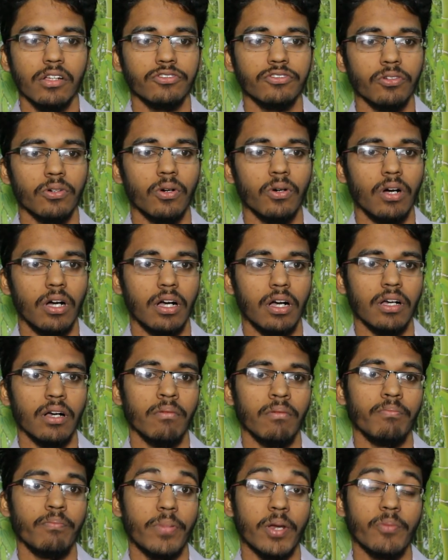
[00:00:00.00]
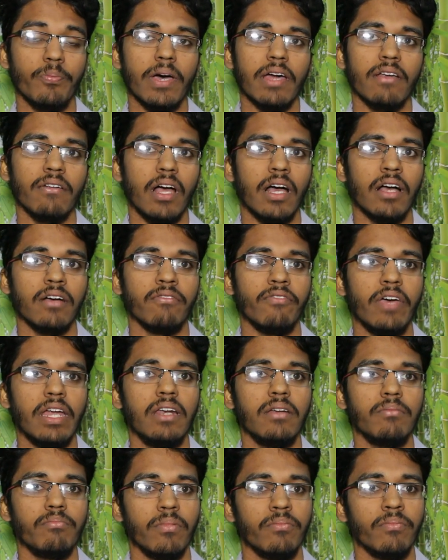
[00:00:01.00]
so uh, prepare uh,
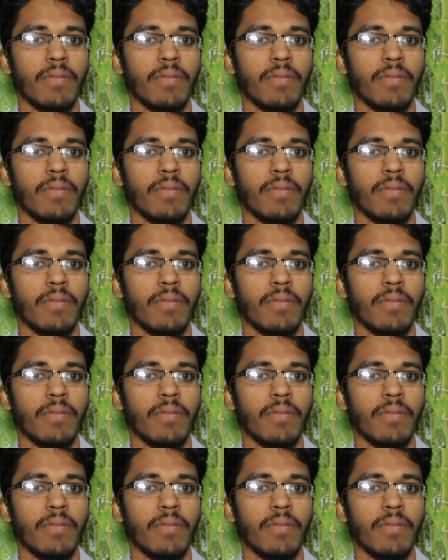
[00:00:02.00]
well